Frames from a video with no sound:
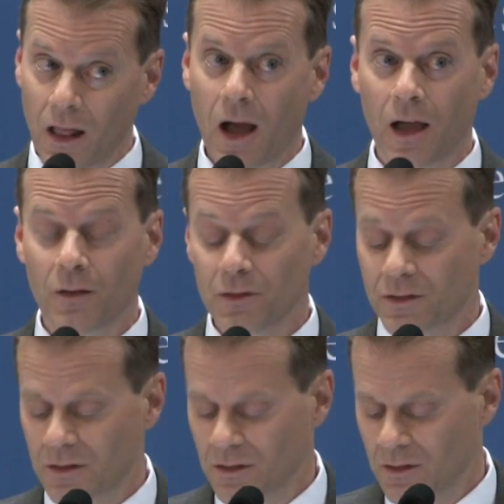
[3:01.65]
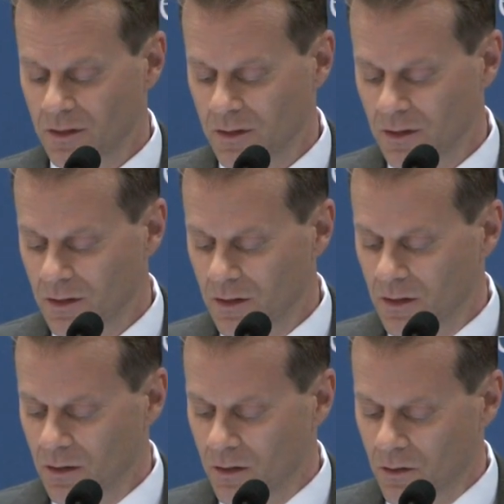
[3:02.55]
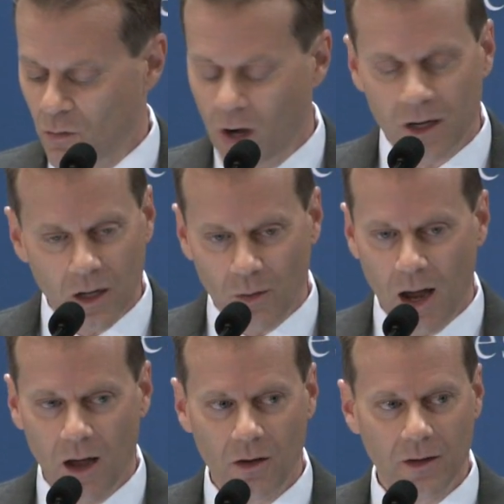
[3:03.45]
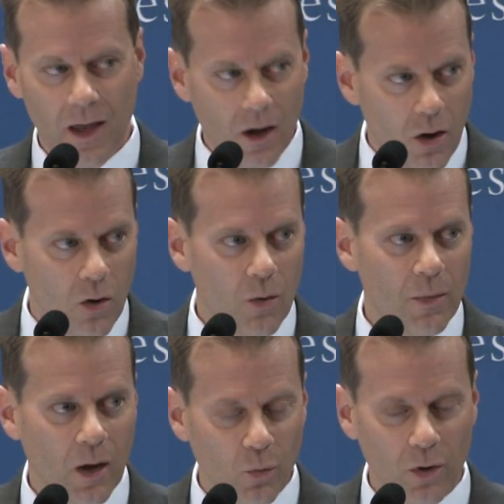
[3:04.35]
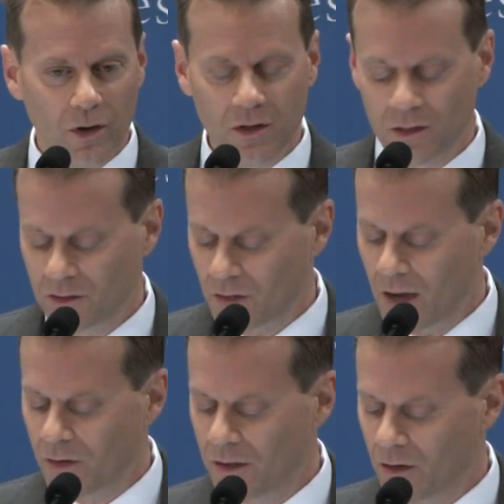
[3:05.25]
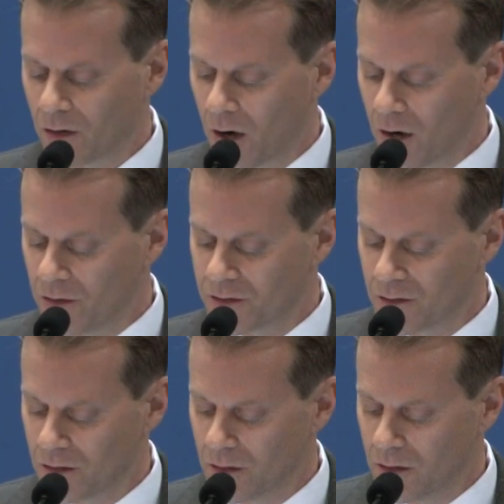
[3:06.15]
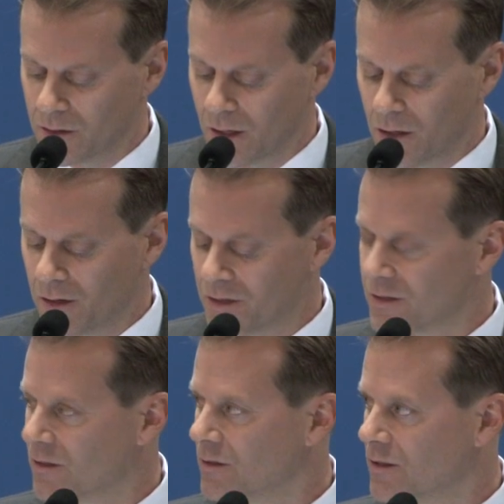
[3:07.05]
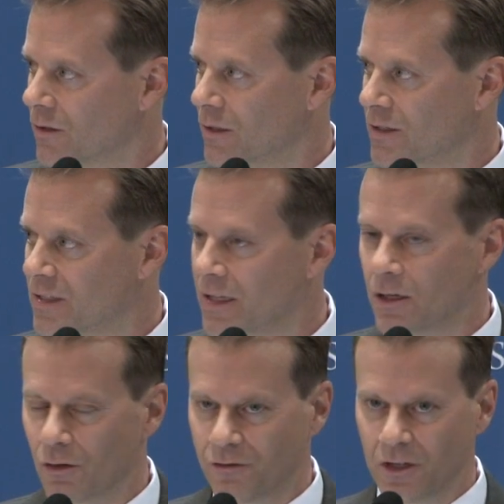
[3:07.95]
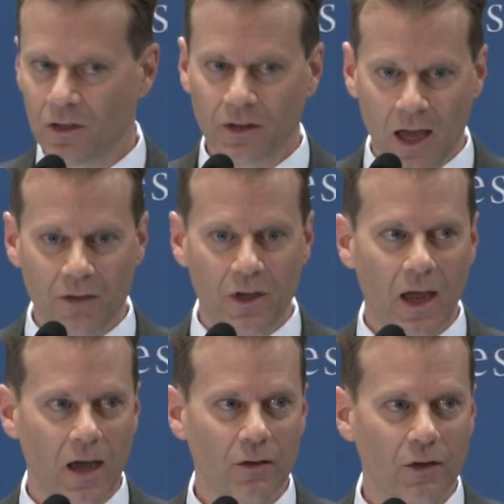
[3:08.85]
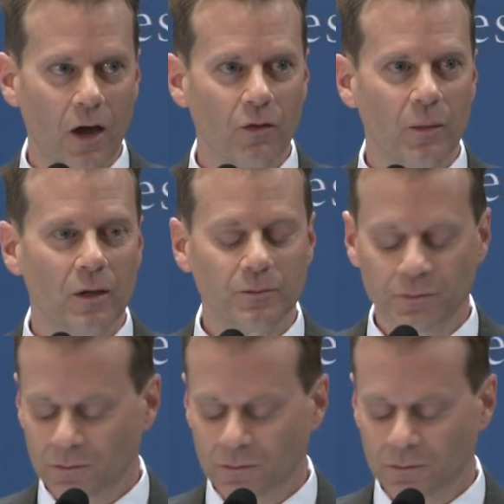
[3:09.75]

lives, walking around, at home, at work, driving in their cars, they don't necessarily see or feel the heavy hand of government.